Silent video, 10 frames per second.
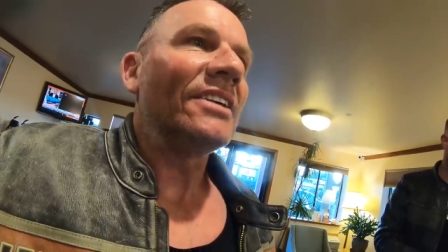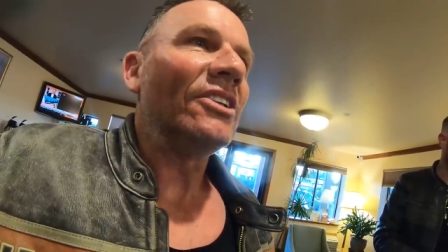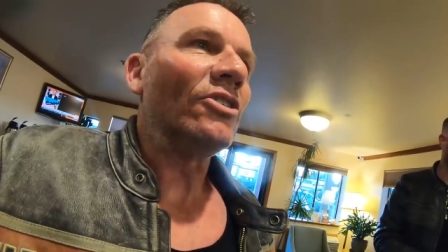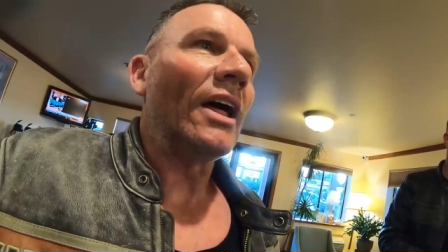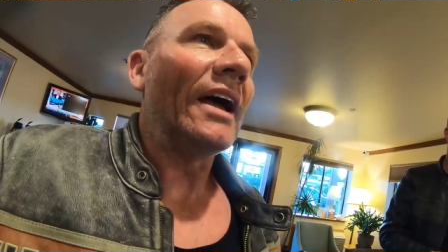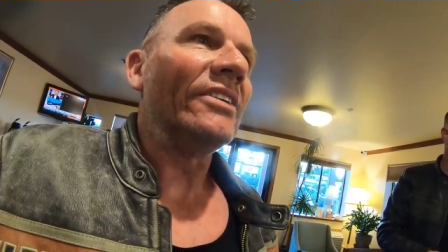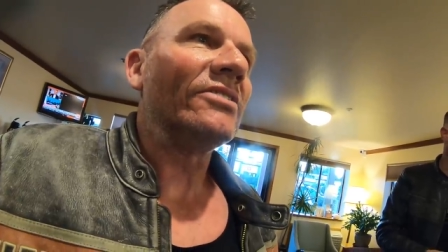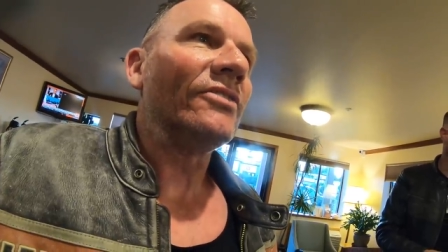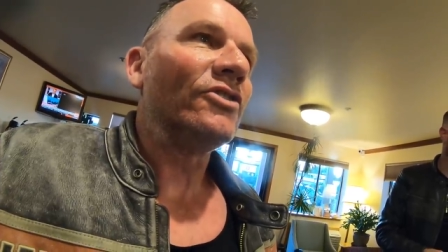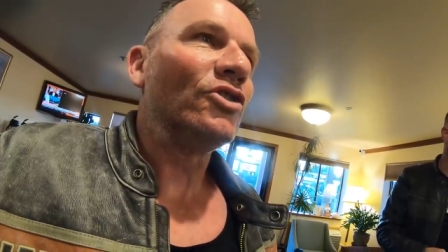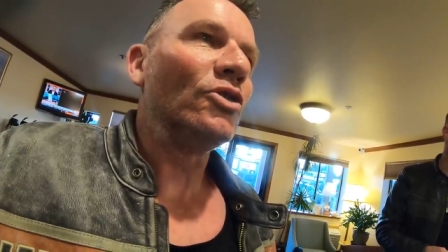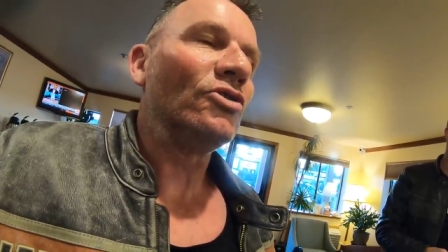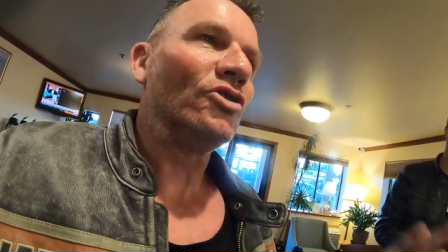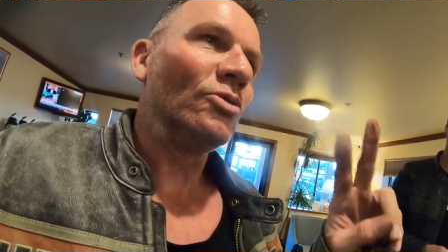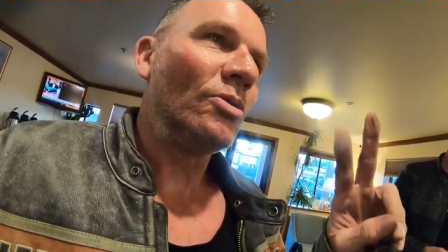Daniel Hayes.
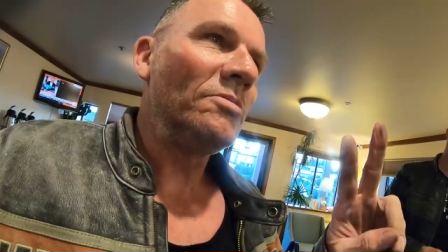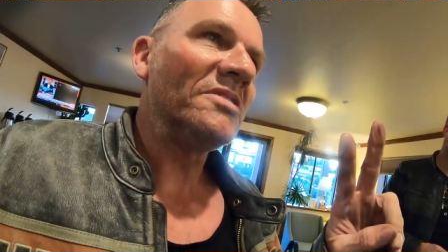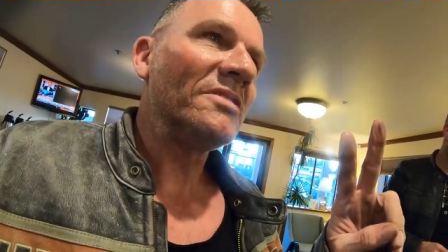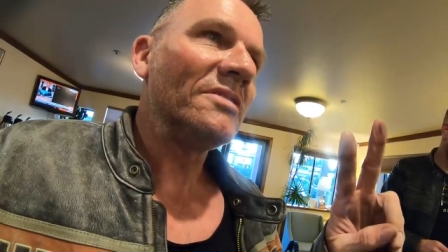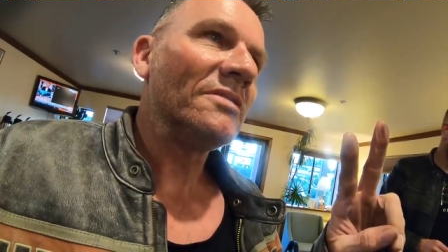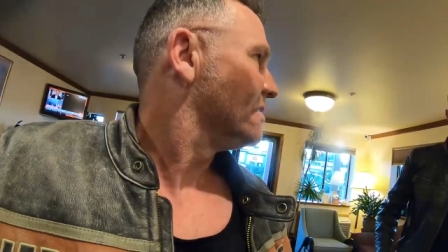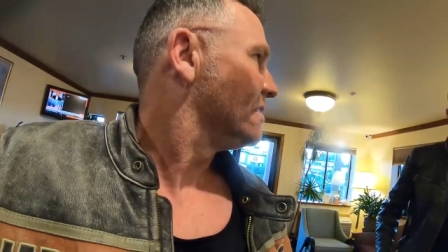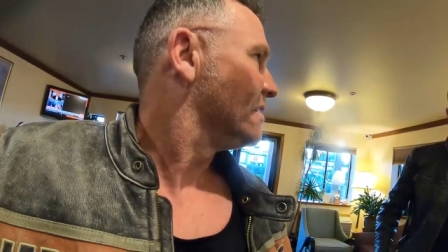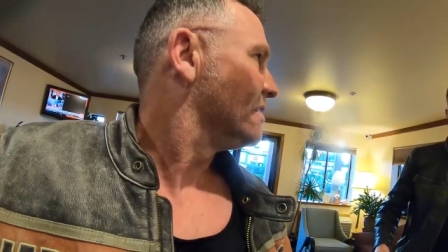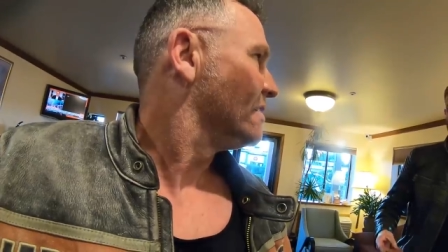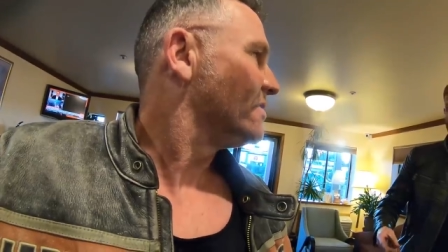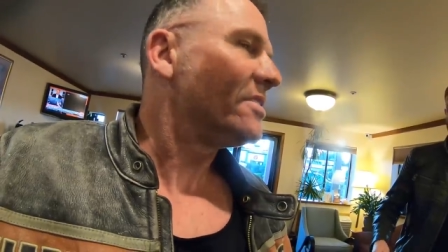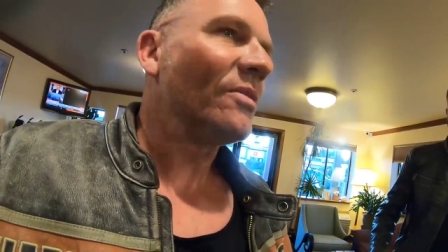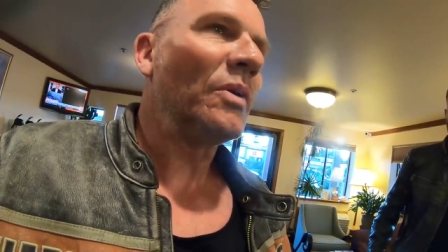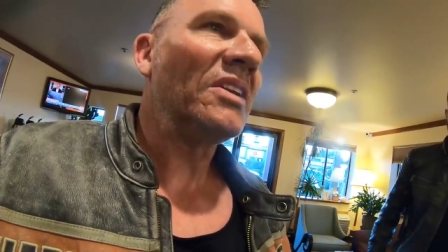two two rooms. Is
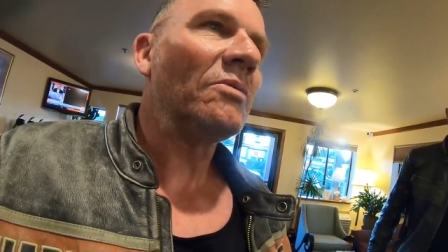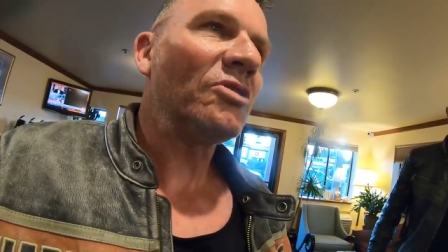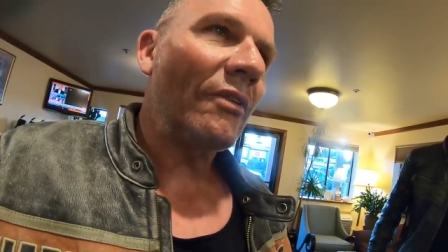this the Wyndham